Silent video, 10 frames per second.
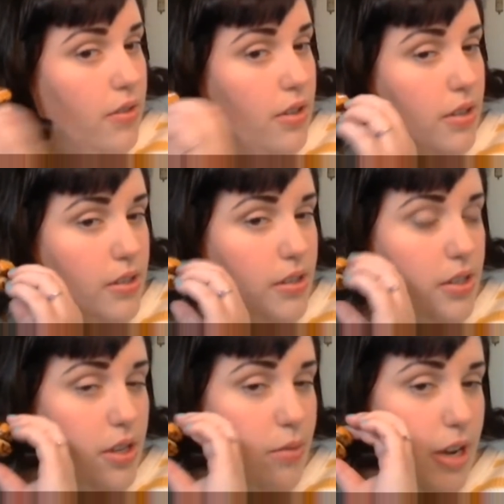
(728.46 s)
This is
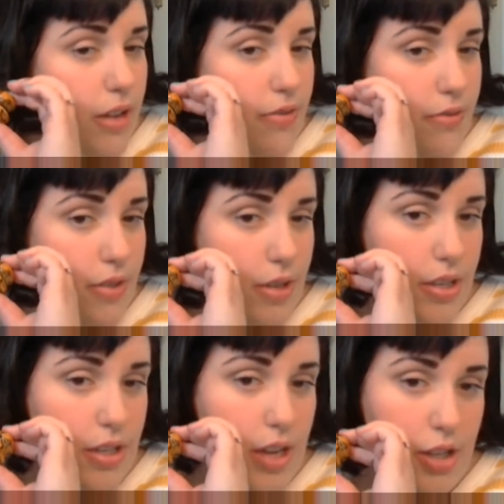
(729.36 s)
a good way if you need
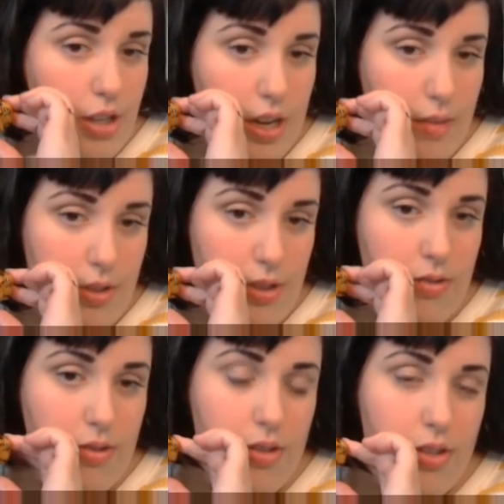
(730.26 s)
to touch it up
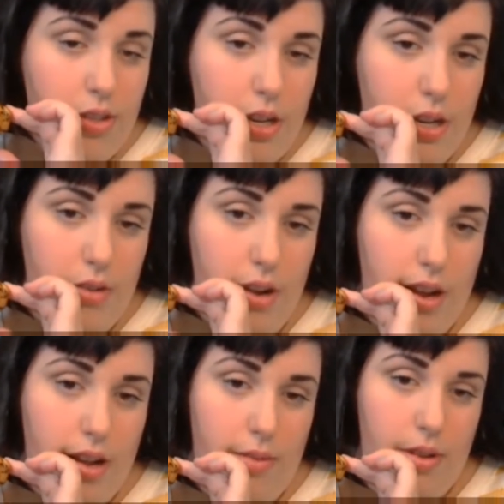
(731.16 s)
too. You just kind of
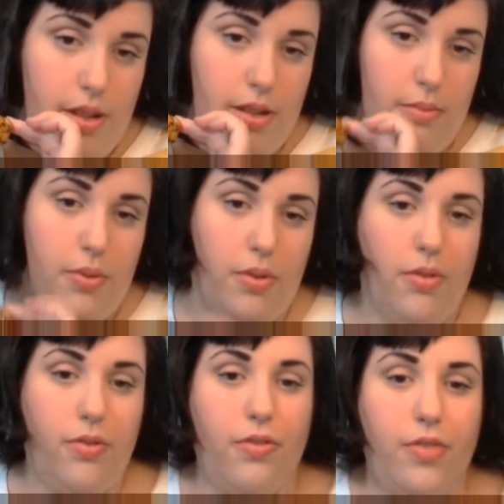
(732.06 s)
grab and then
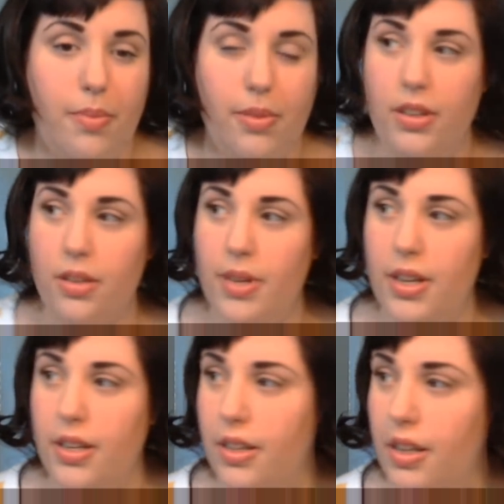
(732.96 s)
flip a little
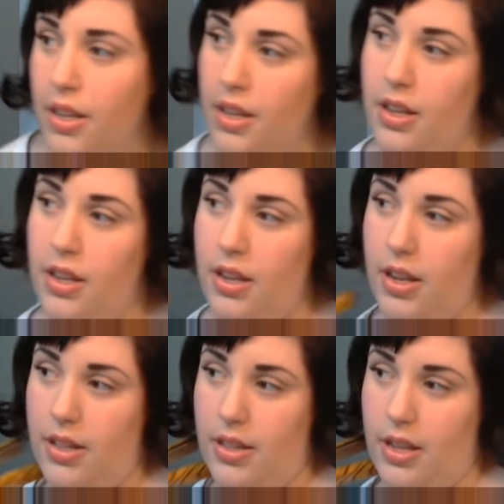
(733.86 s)
bit,
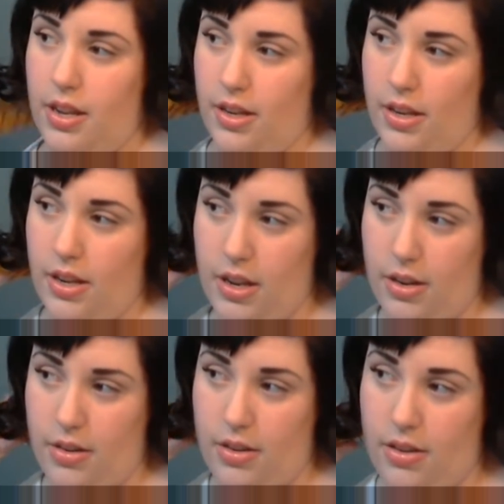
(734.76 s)
and then it kind
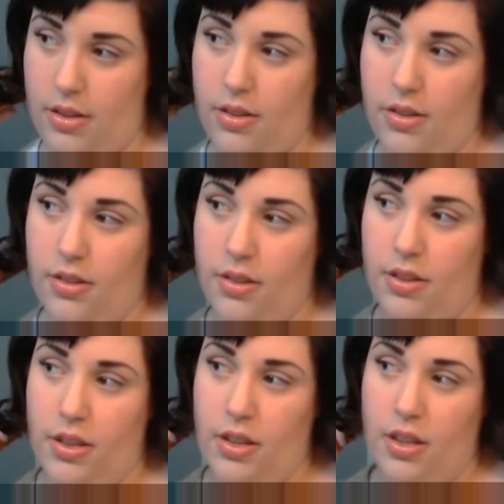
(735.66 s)
of
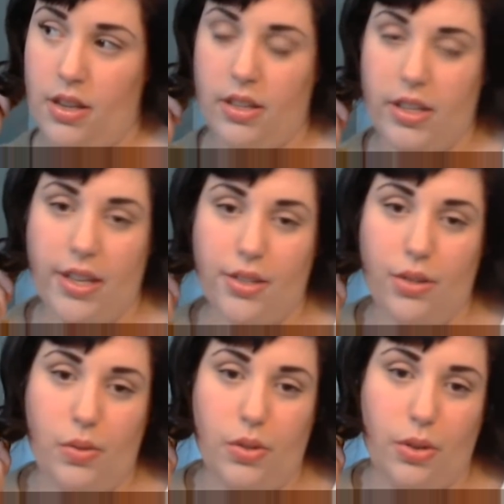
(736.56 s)
kicks
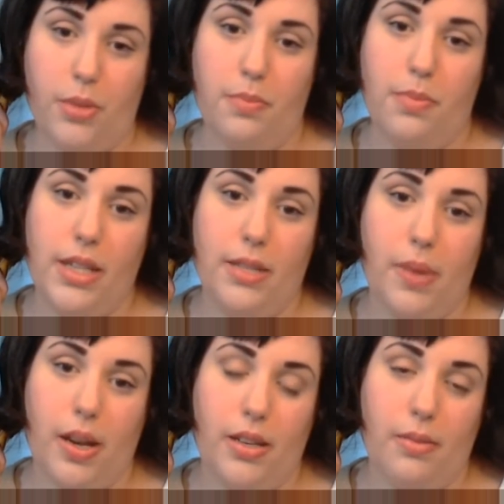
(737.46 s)
those curls
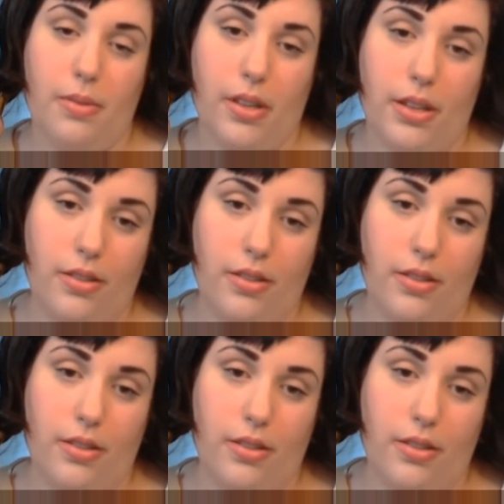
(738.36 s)
back into place.